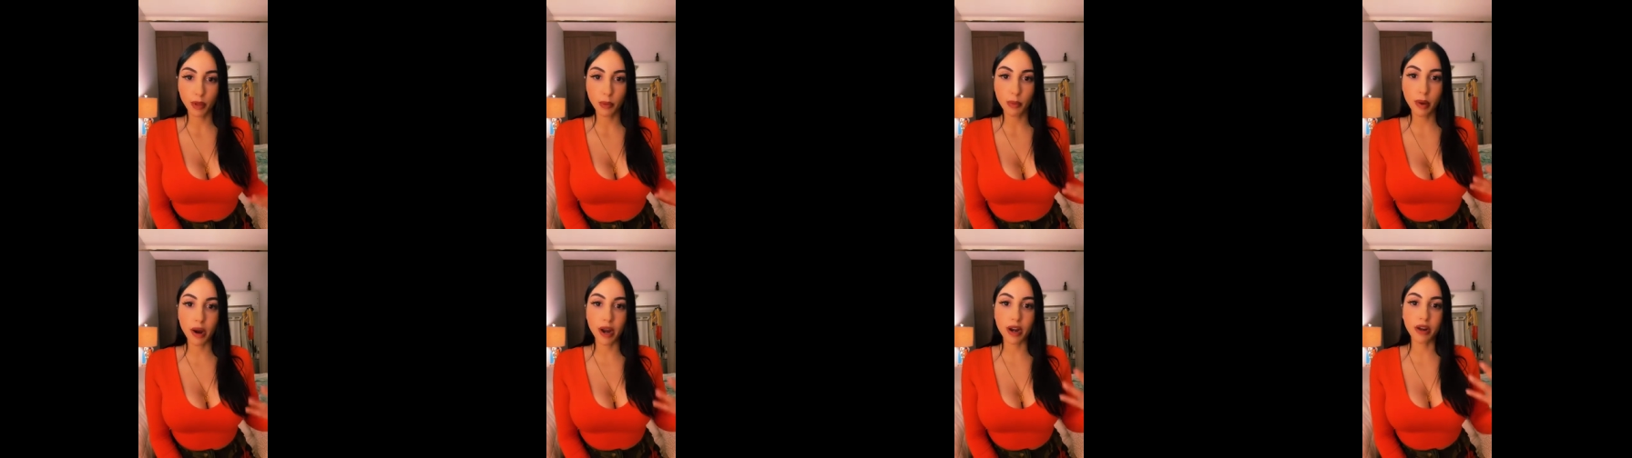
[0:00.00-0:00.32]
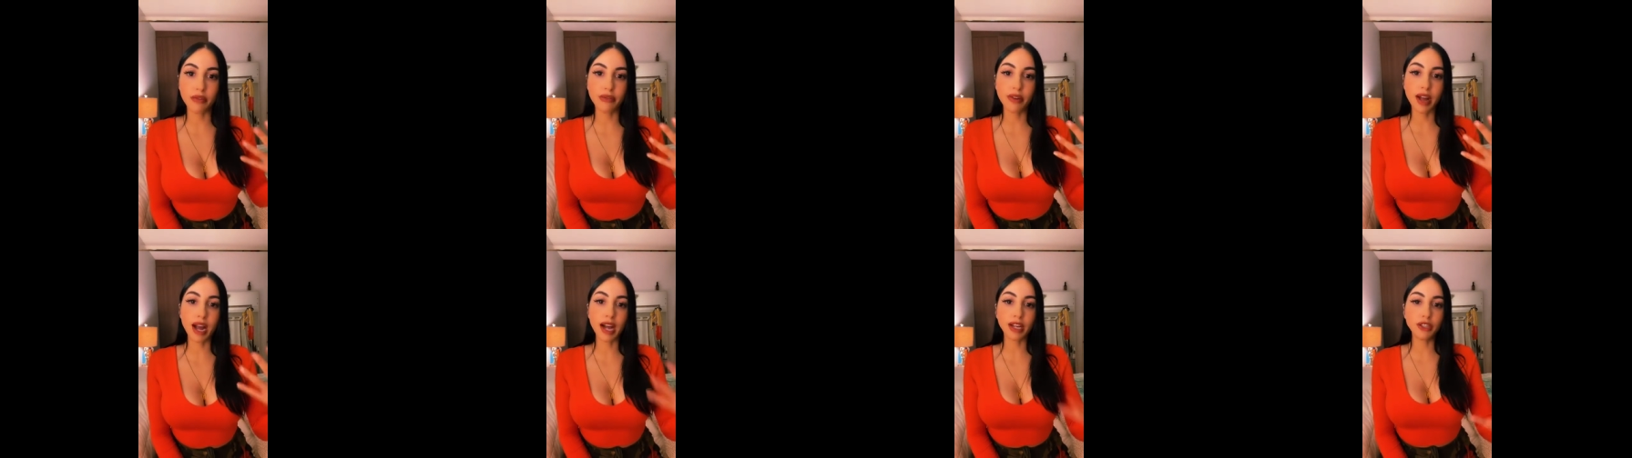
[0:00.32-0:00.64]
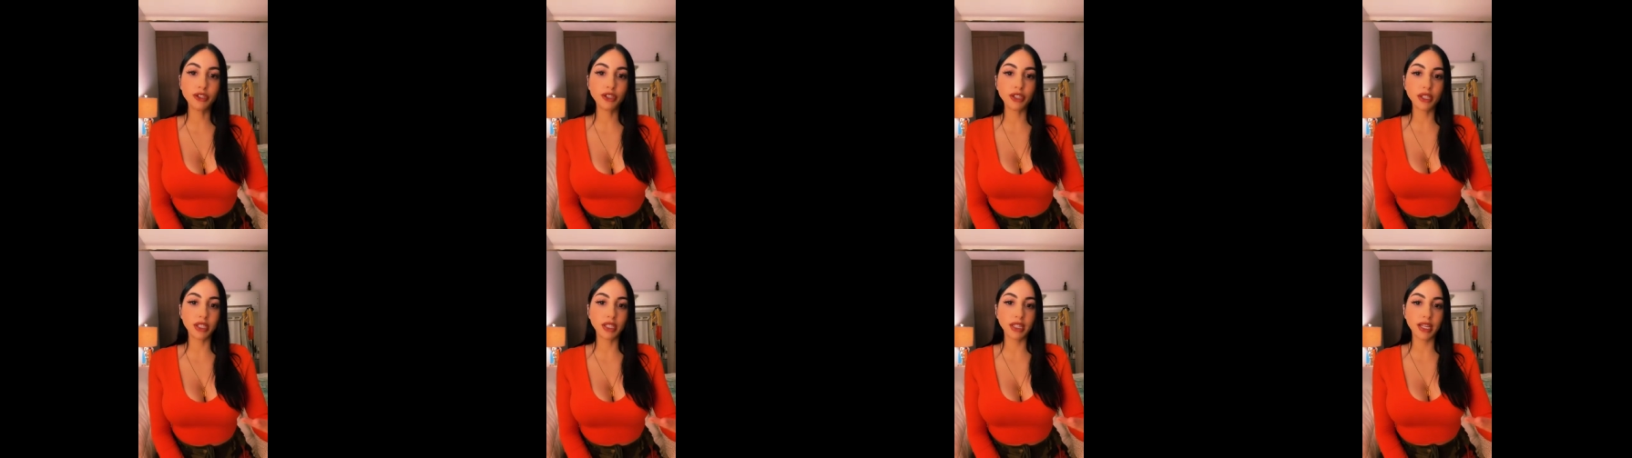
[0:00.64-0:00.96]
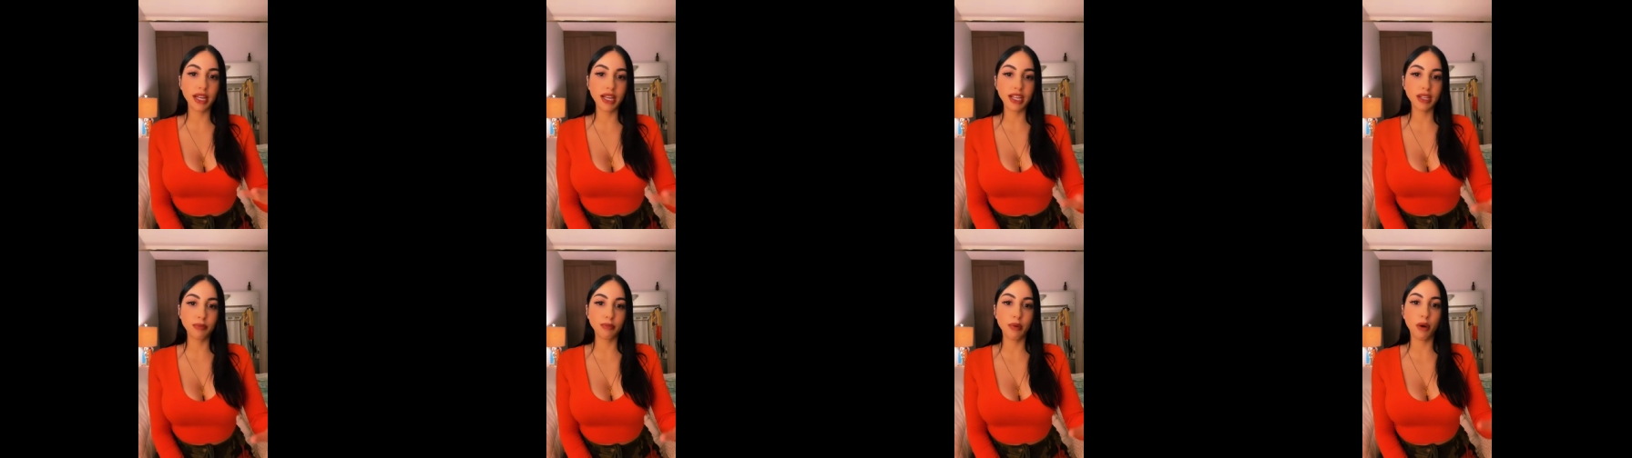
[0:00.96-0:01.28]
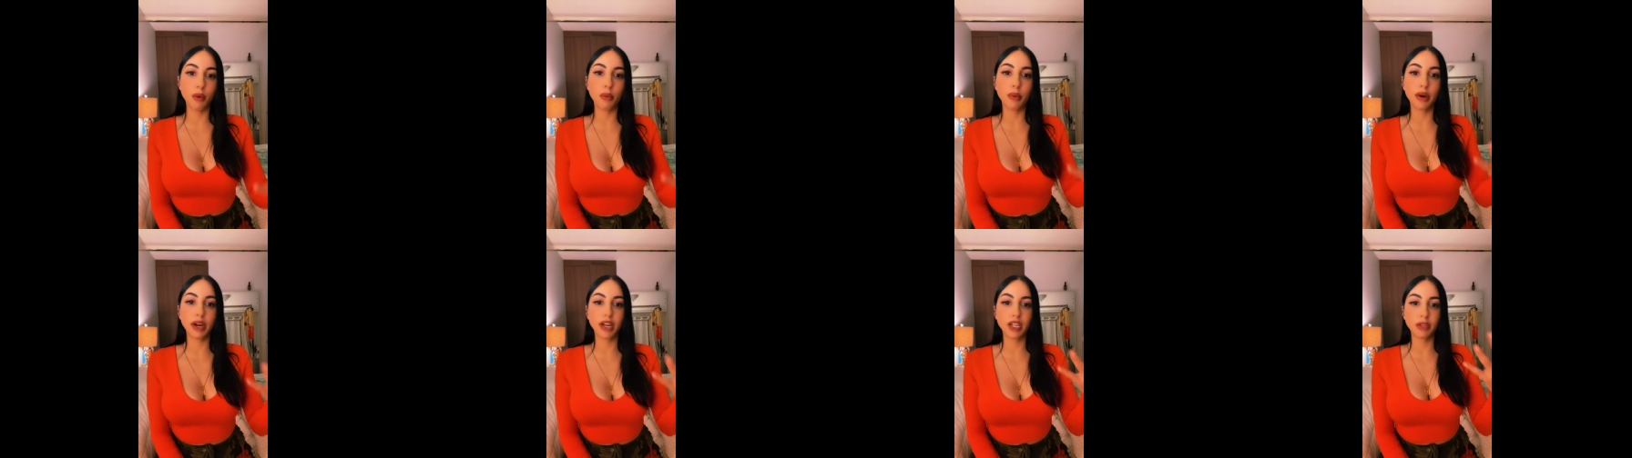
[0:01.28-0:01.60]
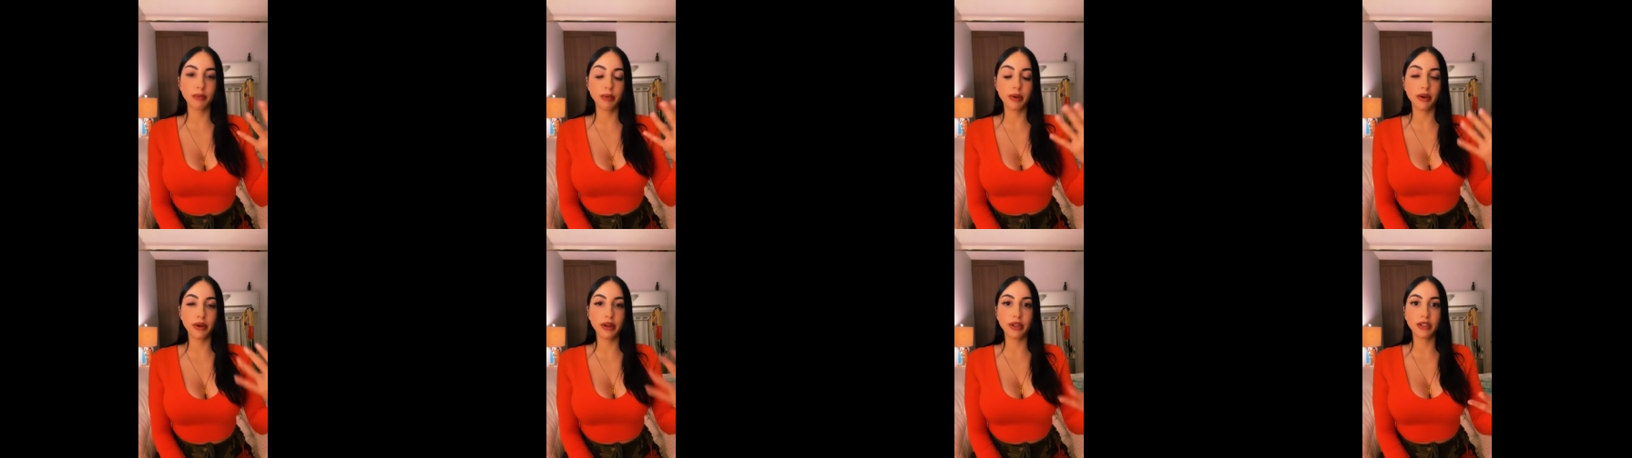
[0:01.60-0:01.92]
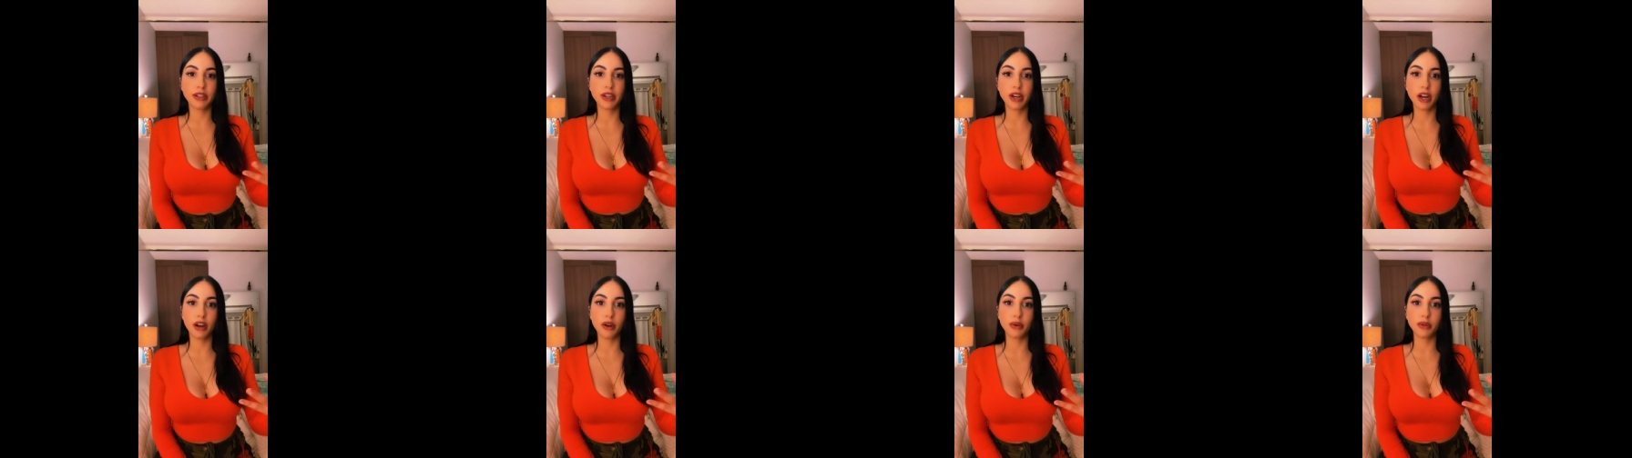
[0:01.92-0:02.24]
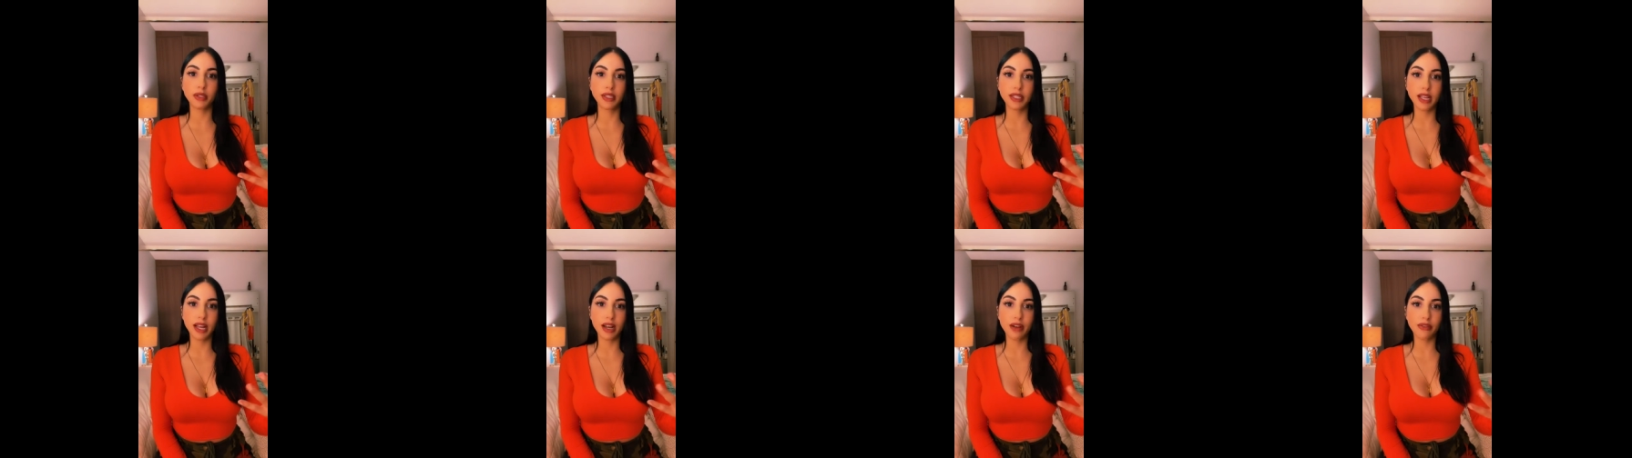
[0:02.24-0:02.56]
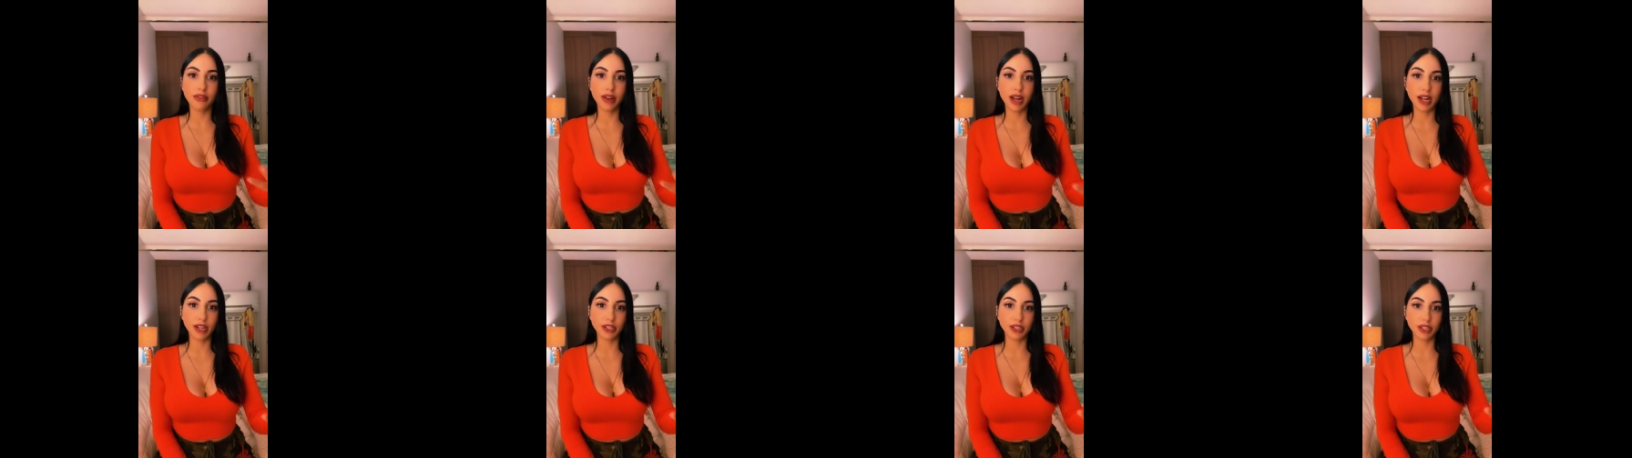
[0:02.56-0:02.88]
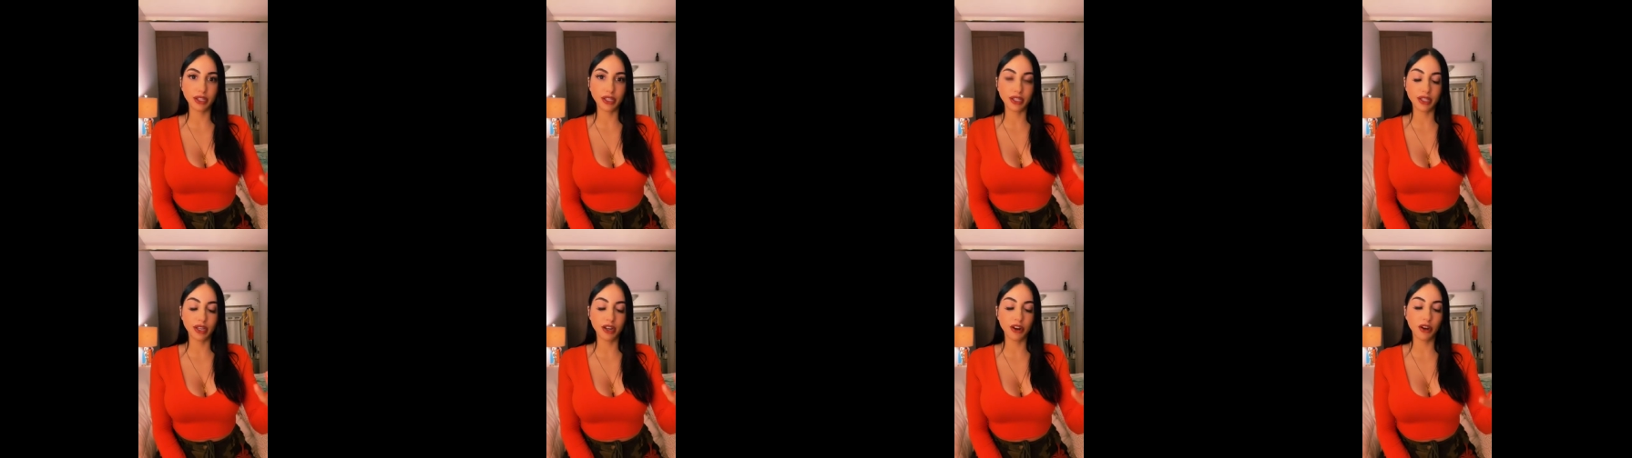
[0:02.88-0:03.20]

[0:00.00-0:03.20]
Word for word: part of consciousness, but we're experiencing our own state of conscious,